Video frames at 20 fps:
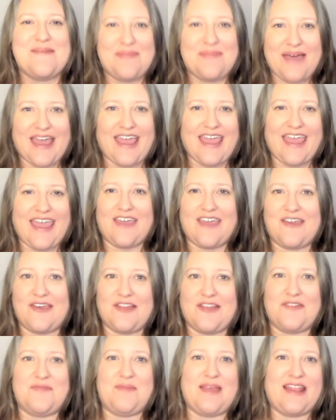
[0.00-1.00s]
But it
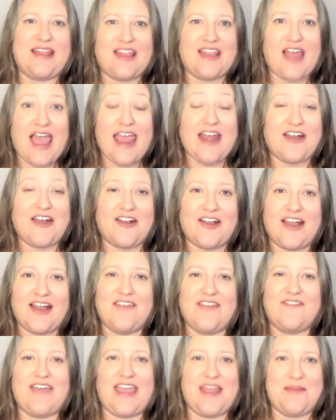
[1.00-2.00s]
could have been lighter
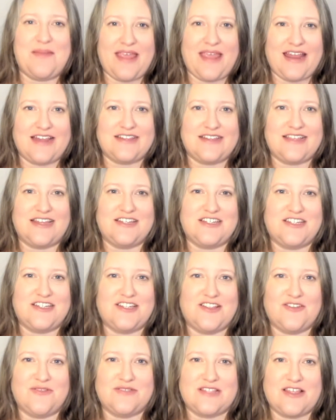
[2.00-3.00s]
if I had paid attention
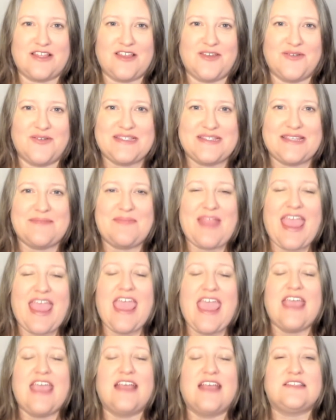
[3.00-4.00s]
to those clues.
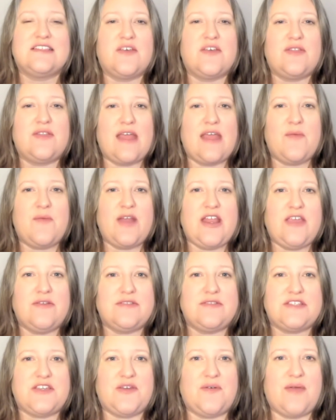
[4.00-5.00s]
So then what do
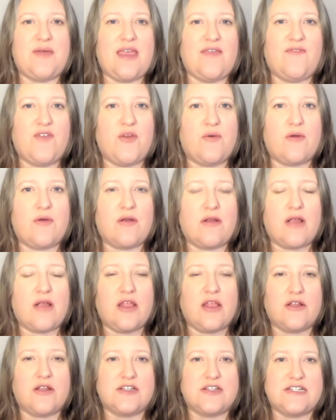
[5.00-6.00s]
you do if you're
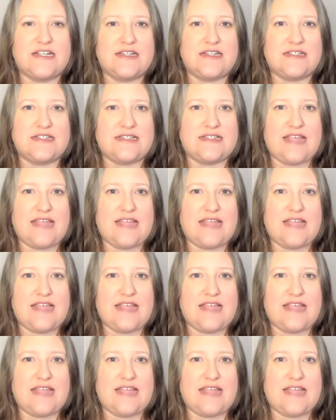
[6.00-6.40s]
allergic to,